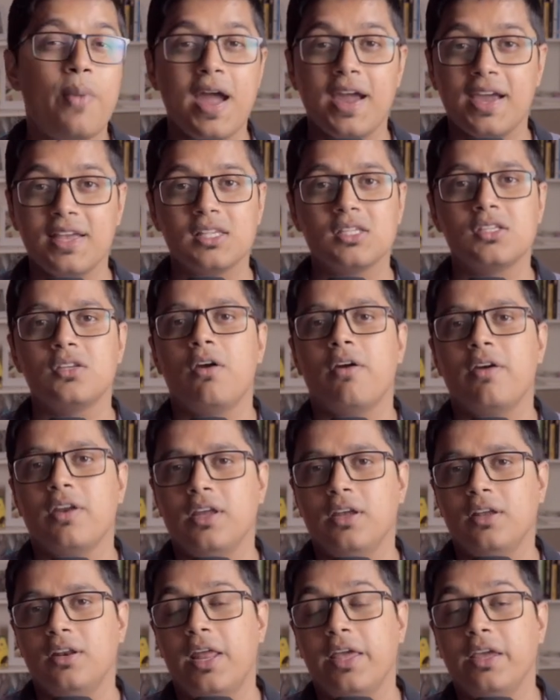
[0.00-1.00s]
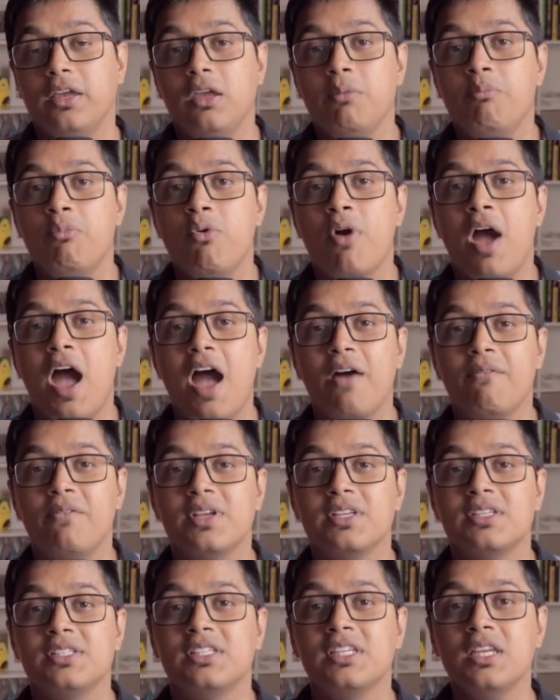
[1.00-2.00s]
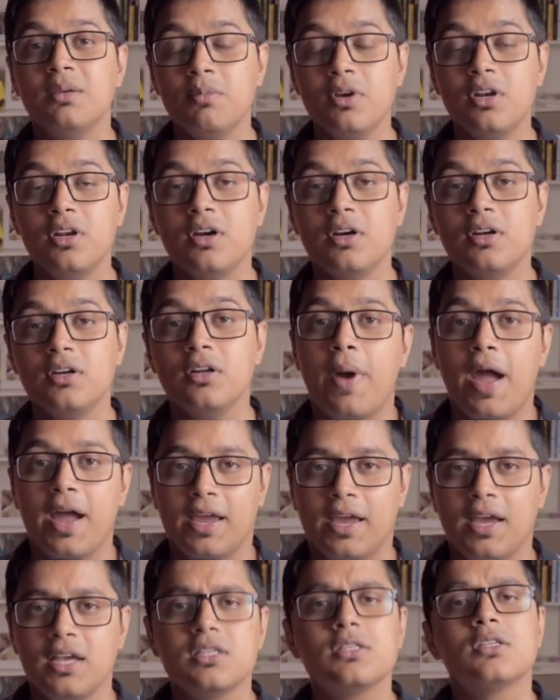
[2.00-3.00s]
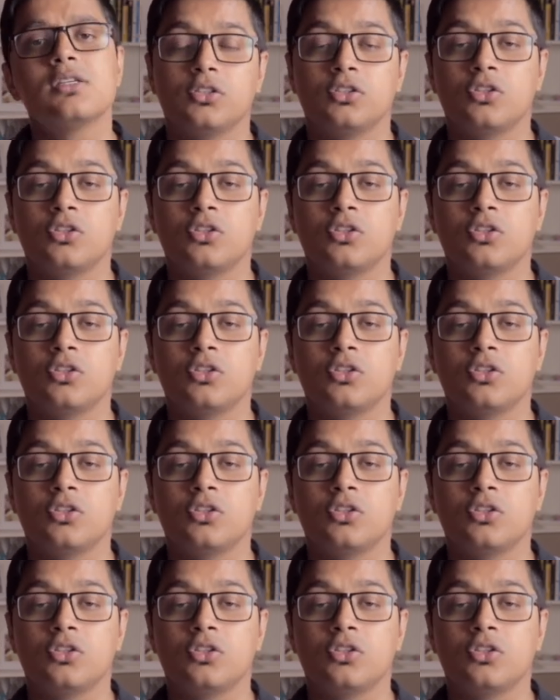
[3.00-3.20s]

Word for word: package sharing like if you have a similar package